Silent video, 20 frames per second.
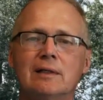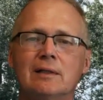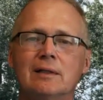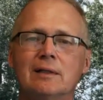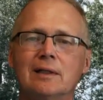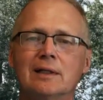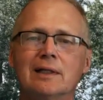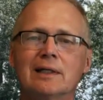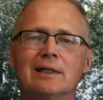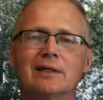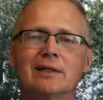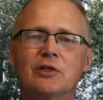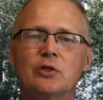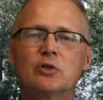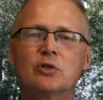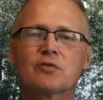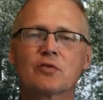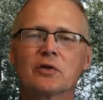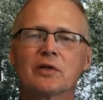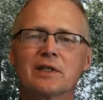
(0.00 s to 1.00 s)

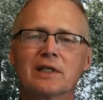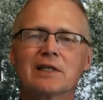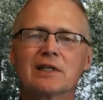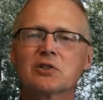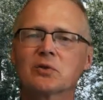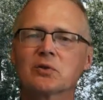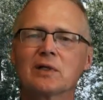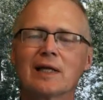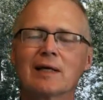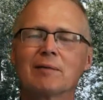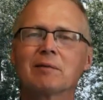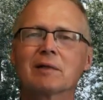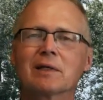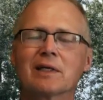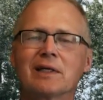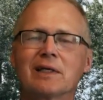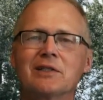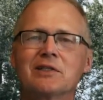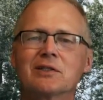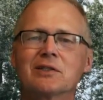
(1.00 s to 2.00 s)
used for industrial
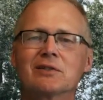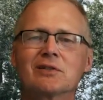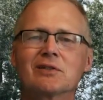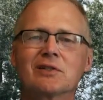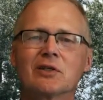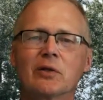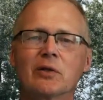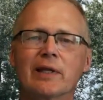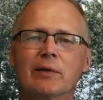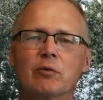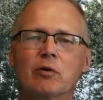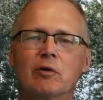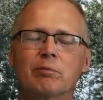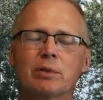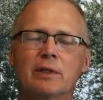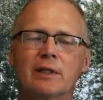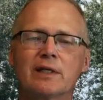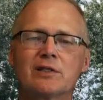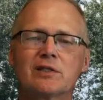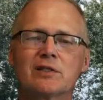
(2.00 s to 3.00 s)
applications. They
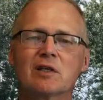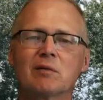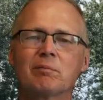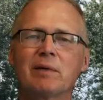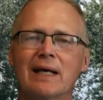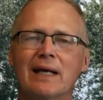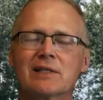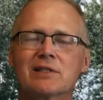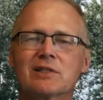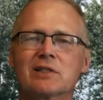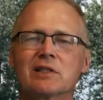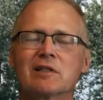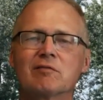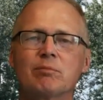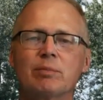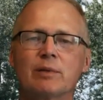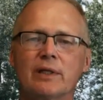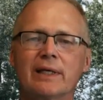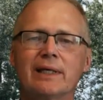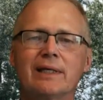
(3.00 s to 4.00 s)
replaced capacitive
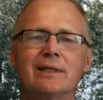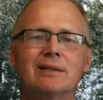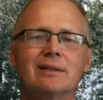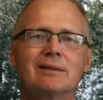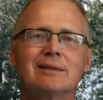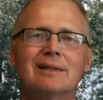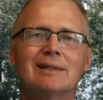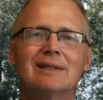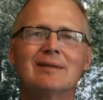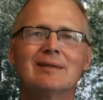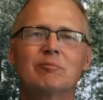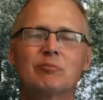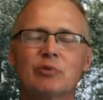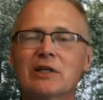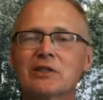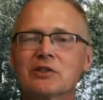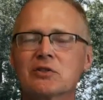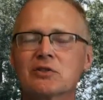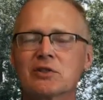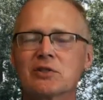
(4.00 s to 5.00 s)
plate
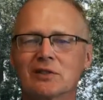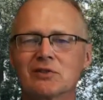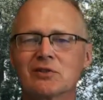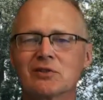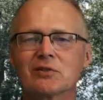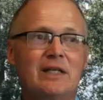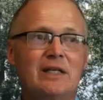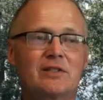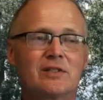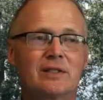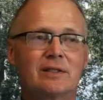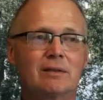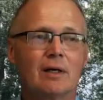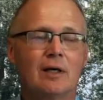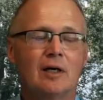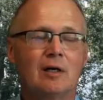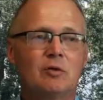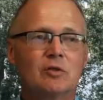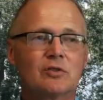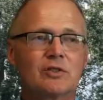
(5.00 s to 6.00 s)
pressure sensors. It's an
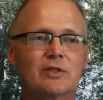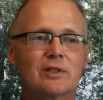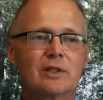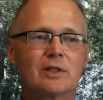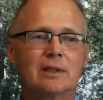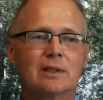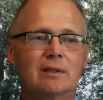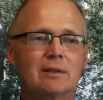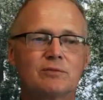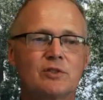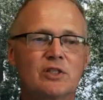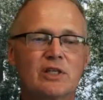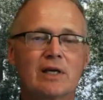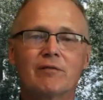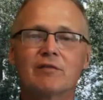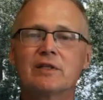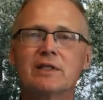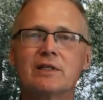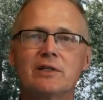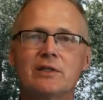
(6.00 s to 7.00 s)
almost a
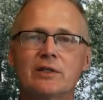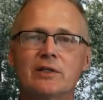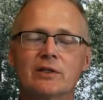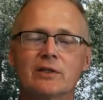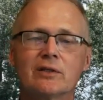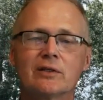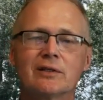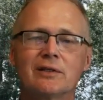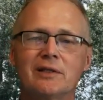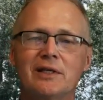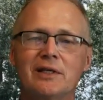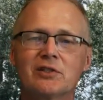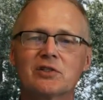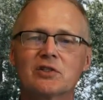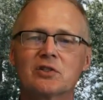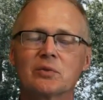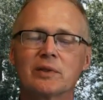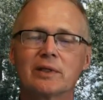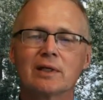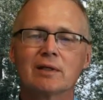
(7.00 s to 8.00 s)
70-year
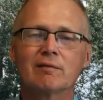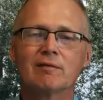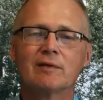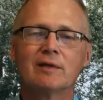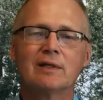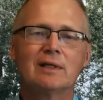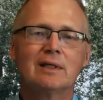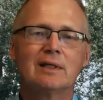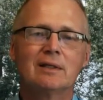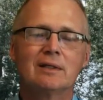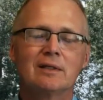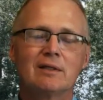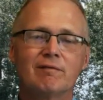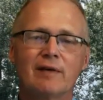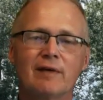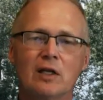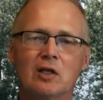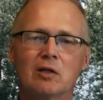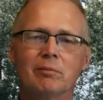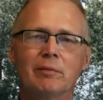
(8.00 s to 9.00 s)
history of
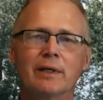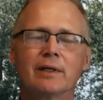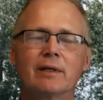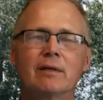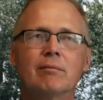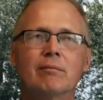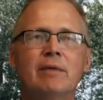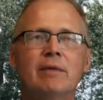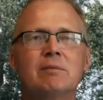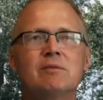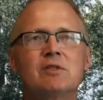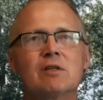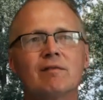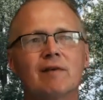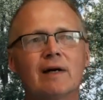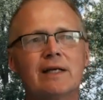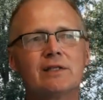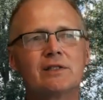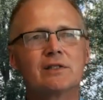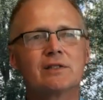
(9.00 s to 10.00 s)
development. MEMS
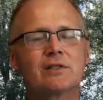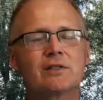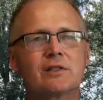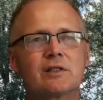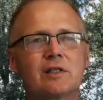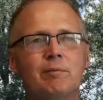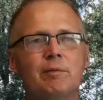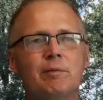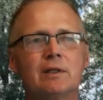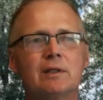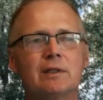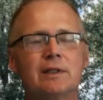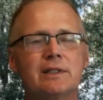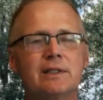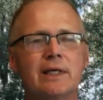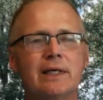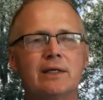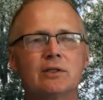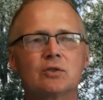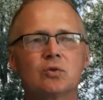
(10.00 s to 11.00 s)
devices typically
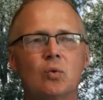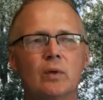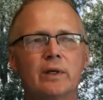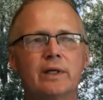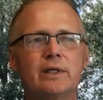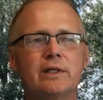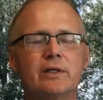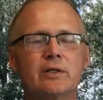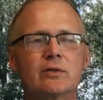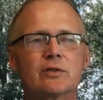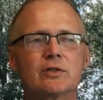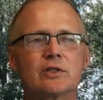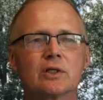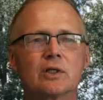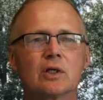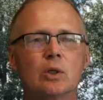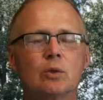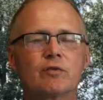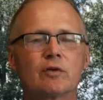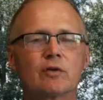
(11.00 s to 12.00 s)
take 20 years to
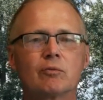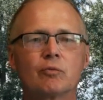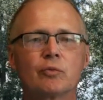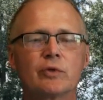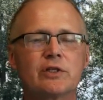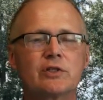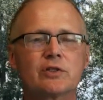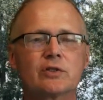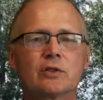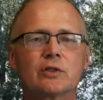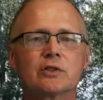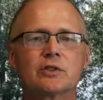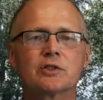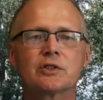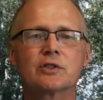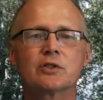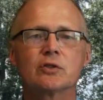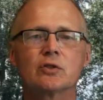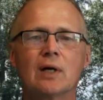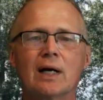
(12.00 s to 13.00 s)
go from
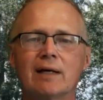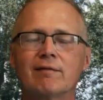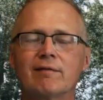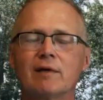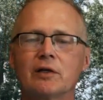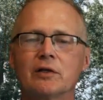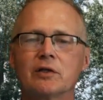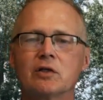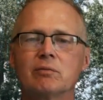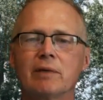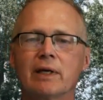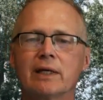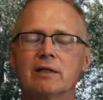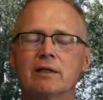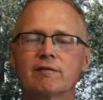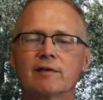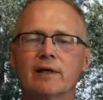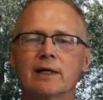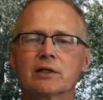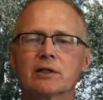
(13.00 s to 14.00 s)
research to high volume
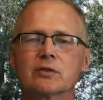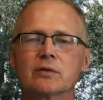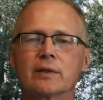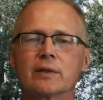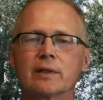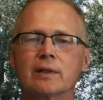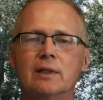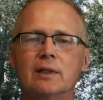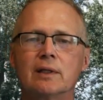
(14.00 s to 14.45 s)
manufacturing.